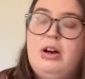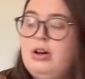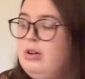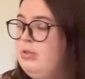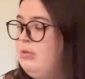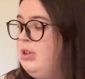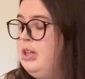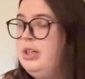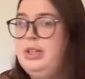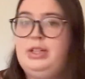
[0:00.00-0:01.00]
All
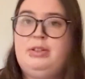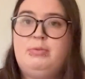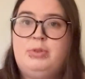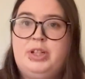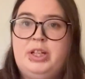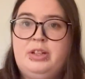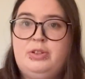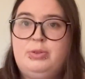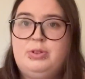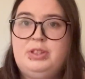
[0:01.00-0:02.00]
right, we're
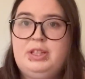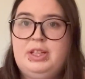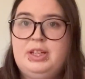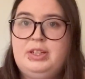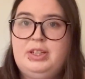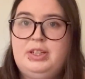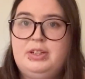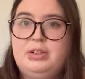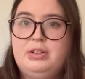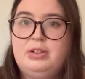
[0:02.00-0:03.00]
getting towards the end
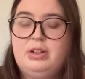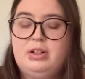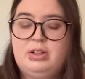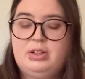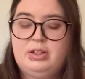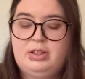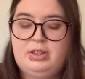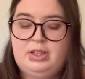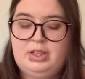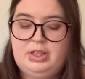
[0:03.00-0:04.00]
here.
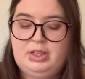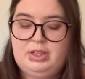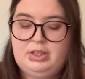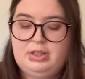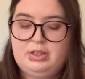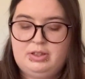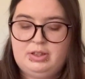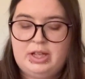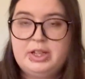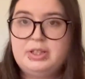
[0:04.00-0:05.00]
The
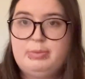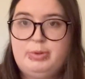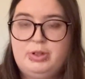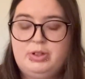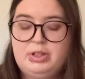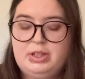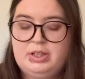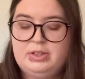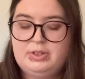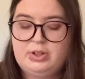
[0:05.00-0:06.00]
next book
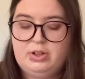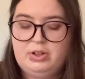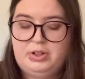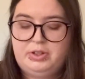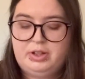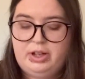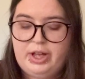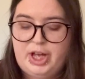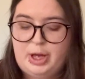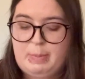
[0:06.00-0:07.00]
is called
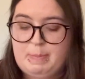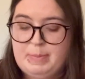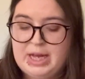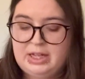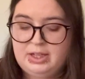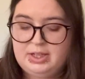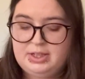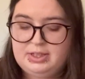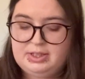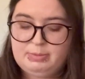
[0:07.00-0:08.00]

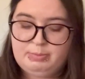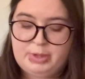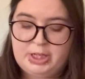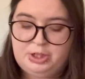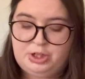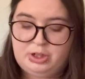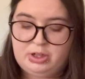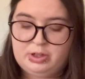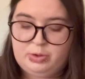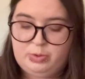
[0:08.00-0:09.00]
Malice by
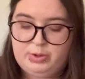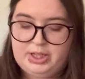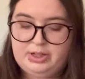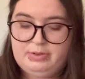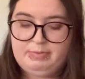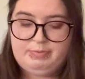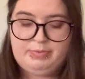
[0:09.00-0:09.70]
John Gwynne.